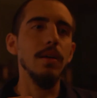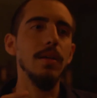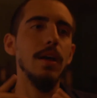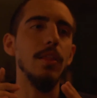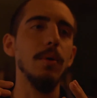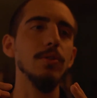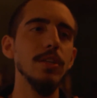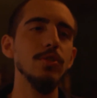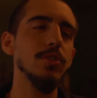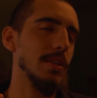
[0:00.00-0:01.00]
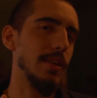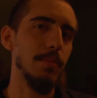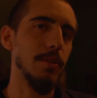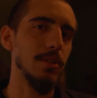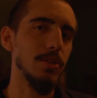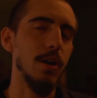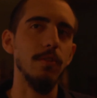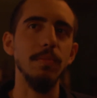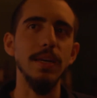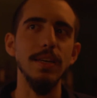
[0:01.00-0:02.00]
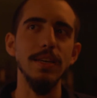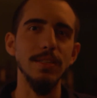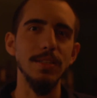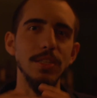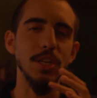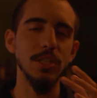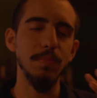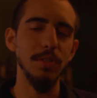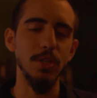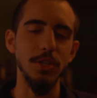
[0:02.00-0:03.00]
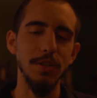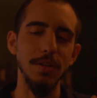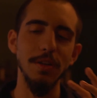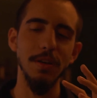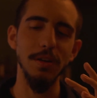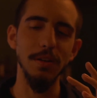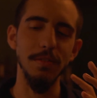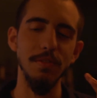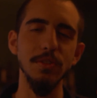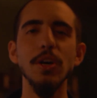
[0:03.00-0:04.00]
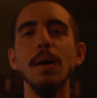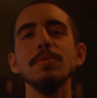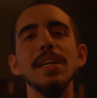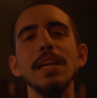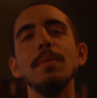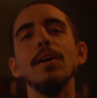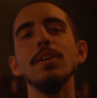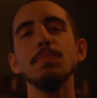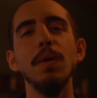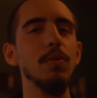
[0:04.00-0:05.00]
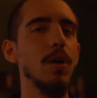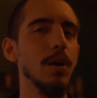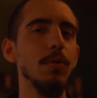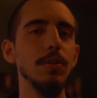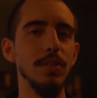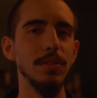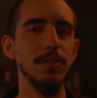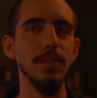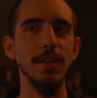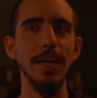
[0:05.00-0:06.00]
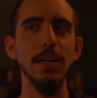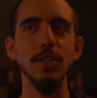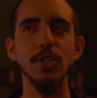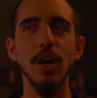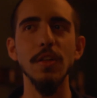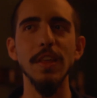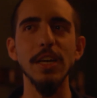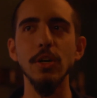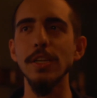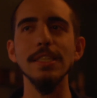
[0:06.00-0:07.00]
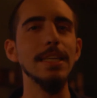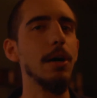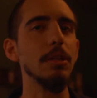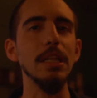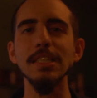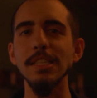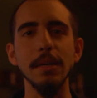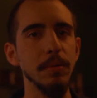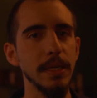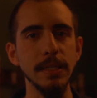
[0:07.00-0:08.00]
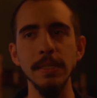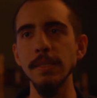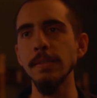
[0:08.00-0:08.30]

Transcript: Now, the most interesting thing about this song for me is the juxtaposition of Tom singing about his punk rock origins in a song that couldn't sound less like Blink